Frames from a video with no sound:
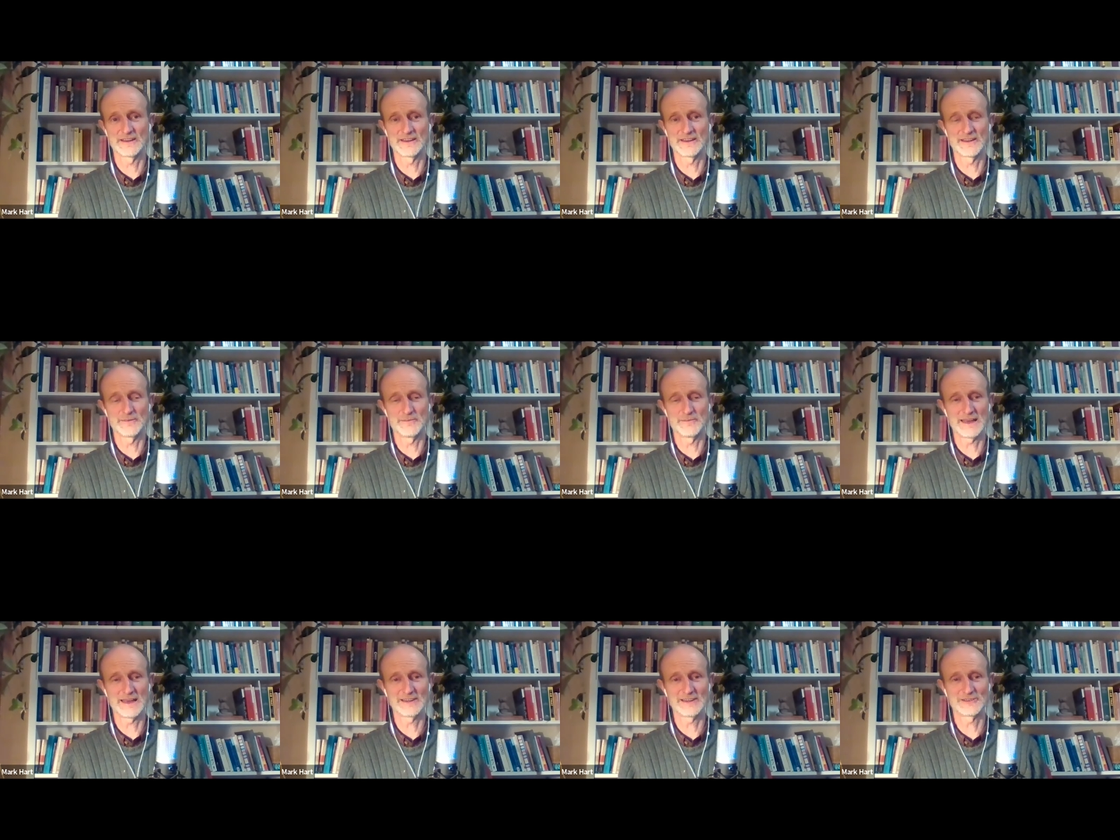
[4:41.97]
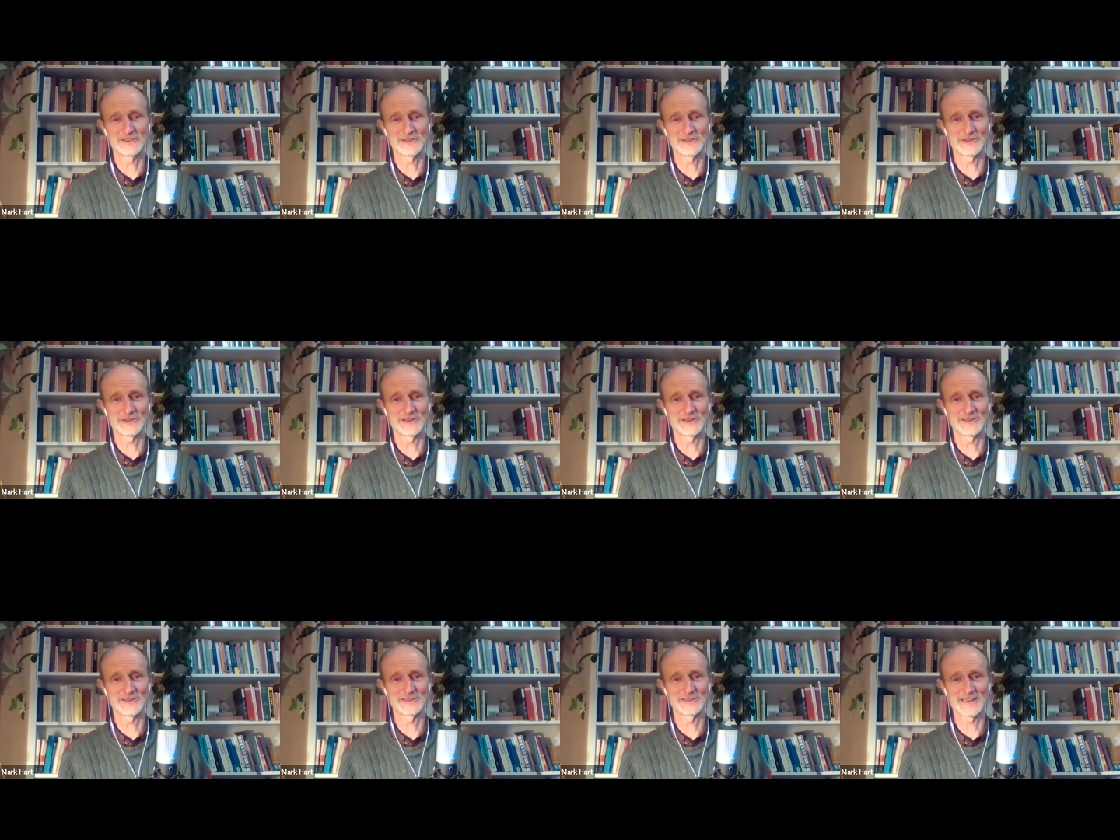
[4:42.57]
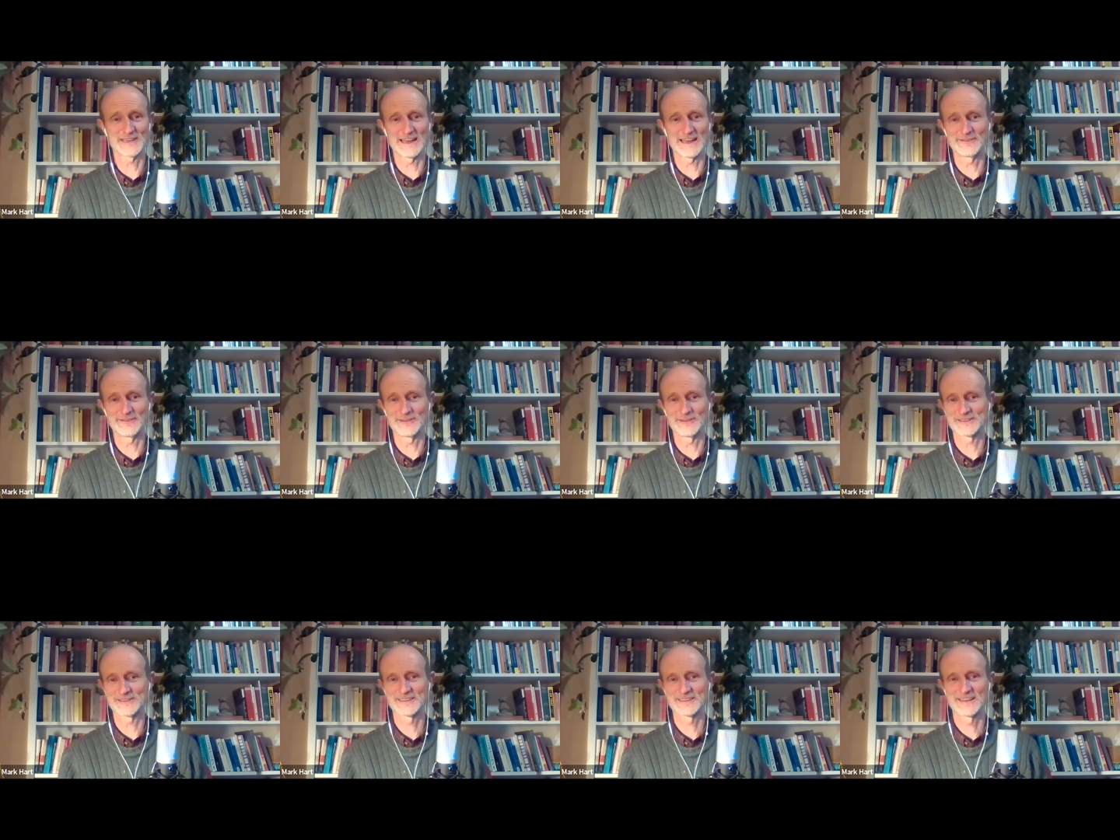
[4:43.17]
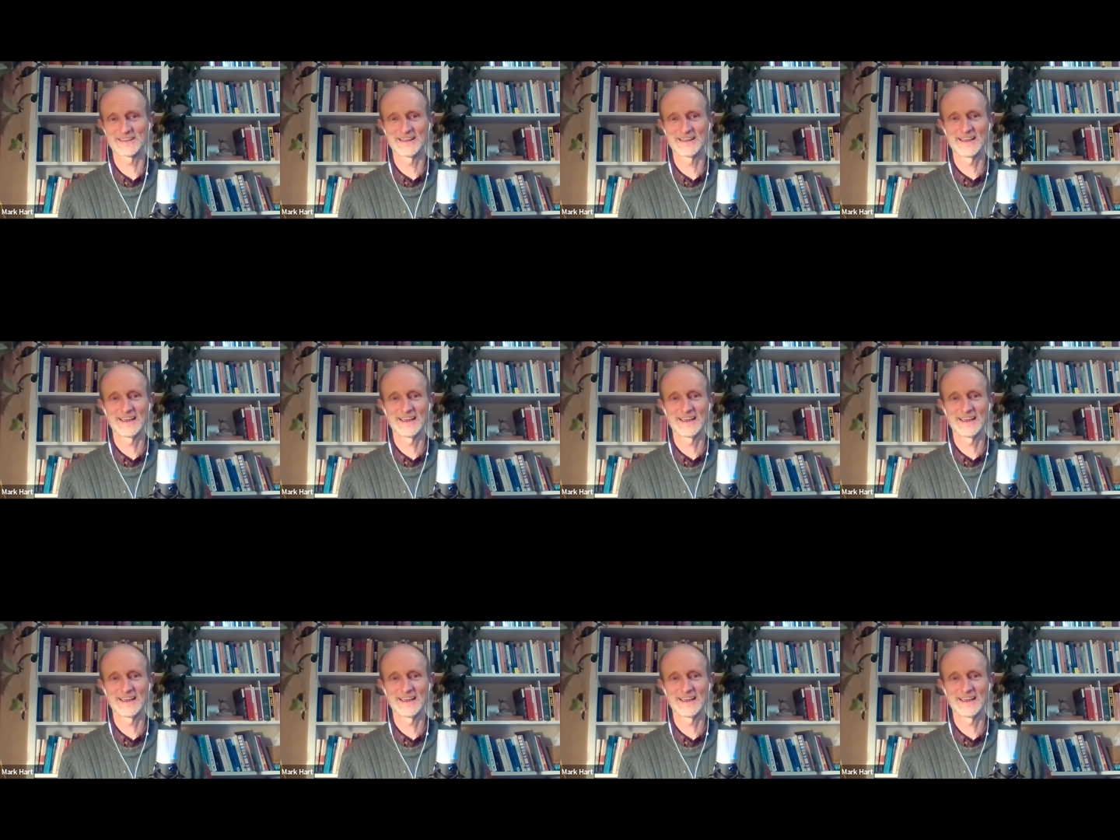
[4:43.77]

managerial side of us